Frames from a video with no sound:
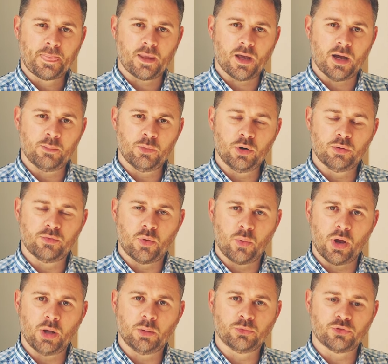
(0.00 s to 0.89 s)
I'm
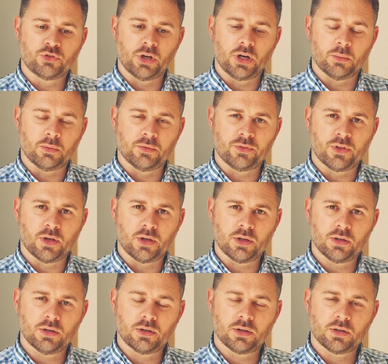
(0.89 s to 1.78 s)
overwhelmed really with
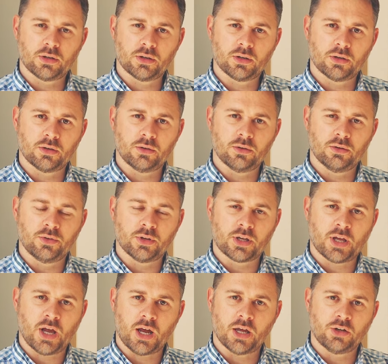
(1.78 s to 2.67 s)
the
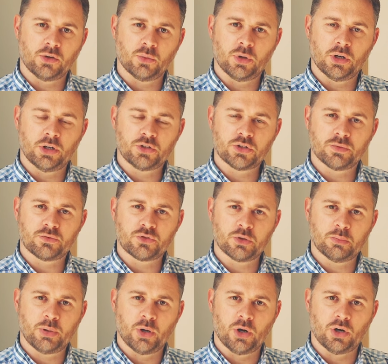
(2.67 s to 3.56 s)
kind words of
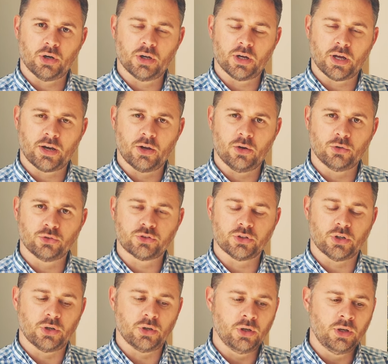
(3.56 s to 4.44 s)
support and
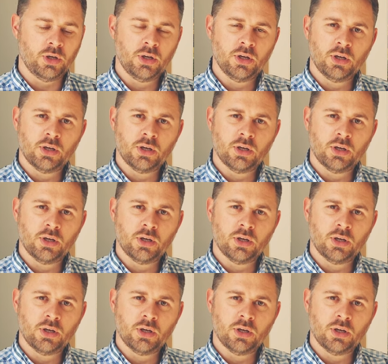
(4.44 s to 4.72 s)
also